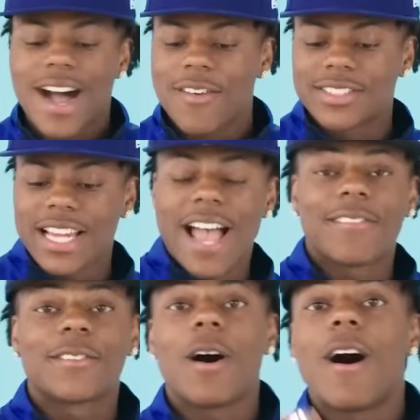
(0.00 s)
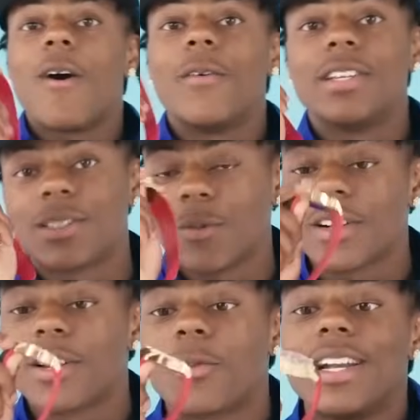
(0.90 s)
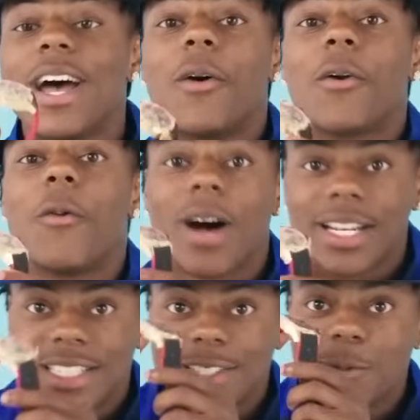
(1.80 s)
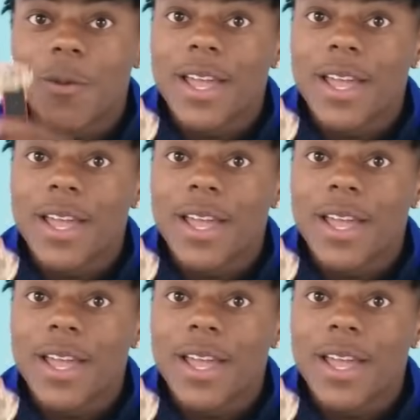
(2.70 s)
Obviously, I have to always wear the Ronaldo watch as